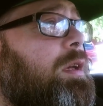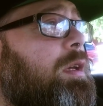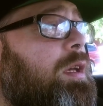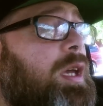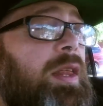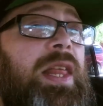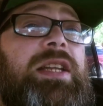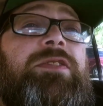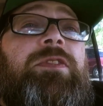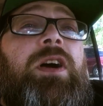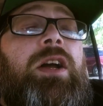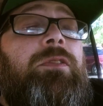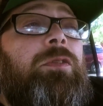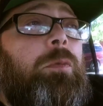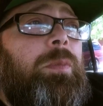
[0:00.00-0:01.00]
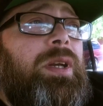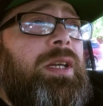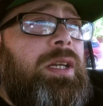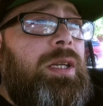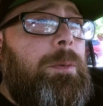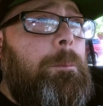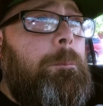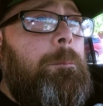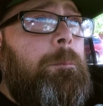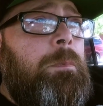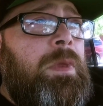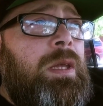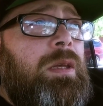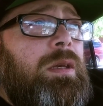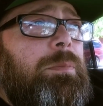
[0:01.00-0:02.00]
And that's fine for me,
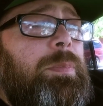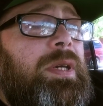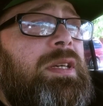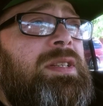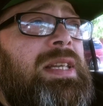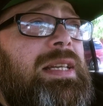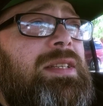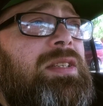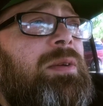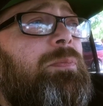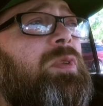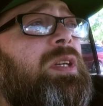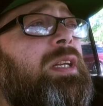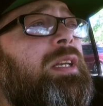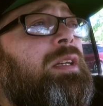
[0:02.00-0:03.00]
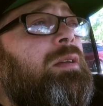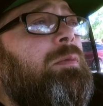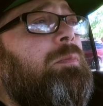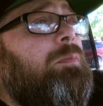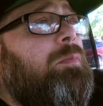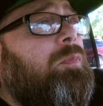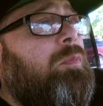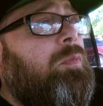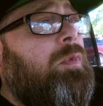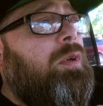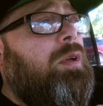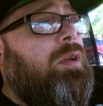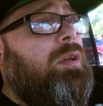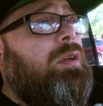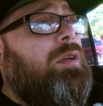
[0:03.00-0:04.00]
because that's something
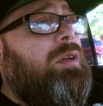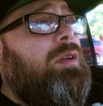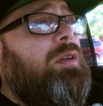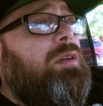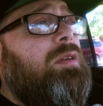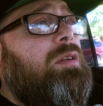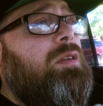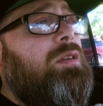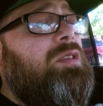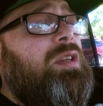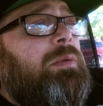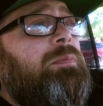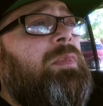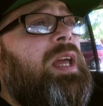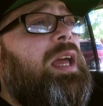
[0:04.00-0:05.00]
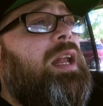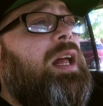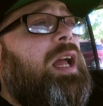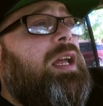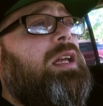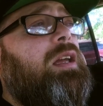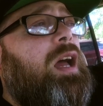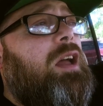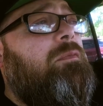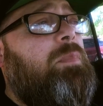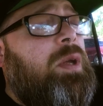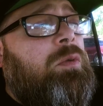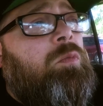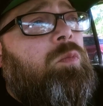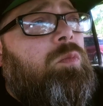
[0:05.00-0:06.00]
that I've
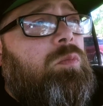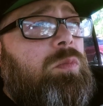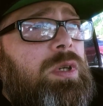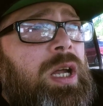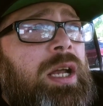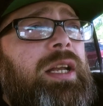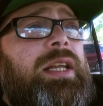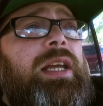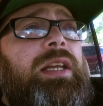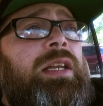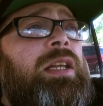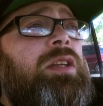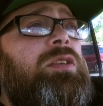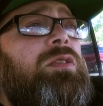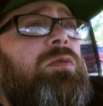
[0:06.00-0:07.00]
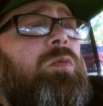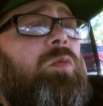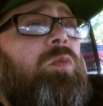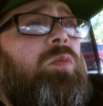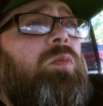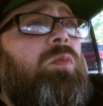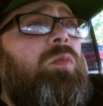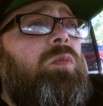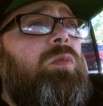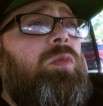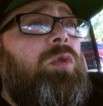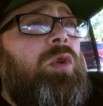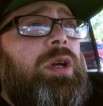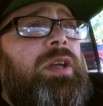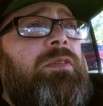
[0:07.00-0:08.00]
been kind of
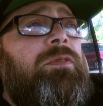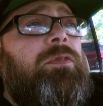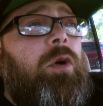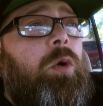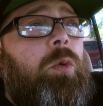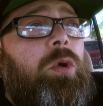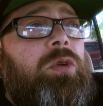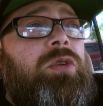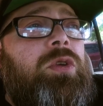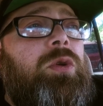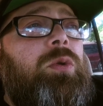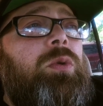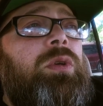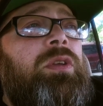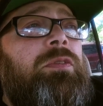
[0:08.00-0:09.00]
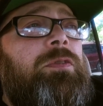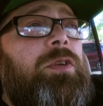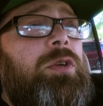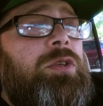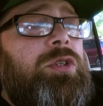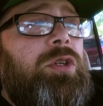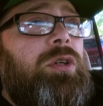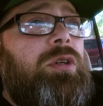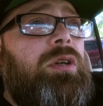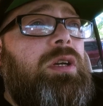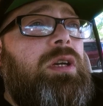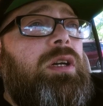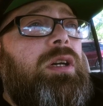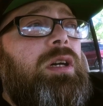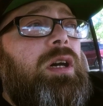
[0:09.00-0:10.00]
looking forward to in the future,
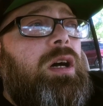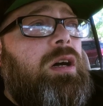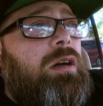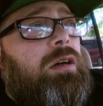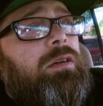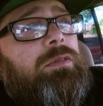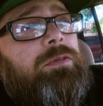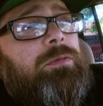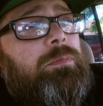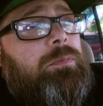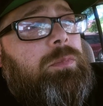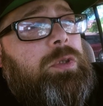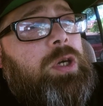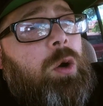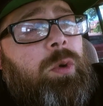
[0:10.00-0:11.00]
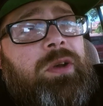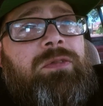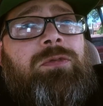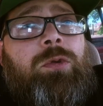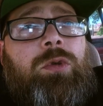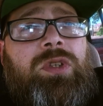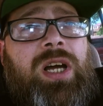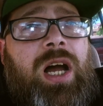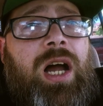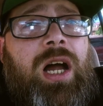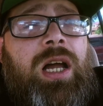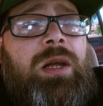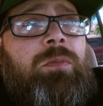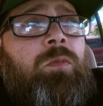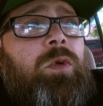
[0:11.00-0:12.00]
of going full
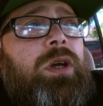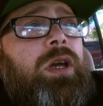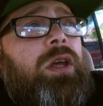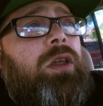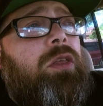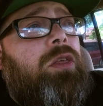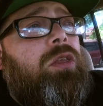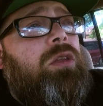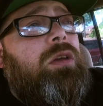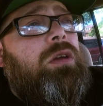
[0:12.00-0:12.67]
time with,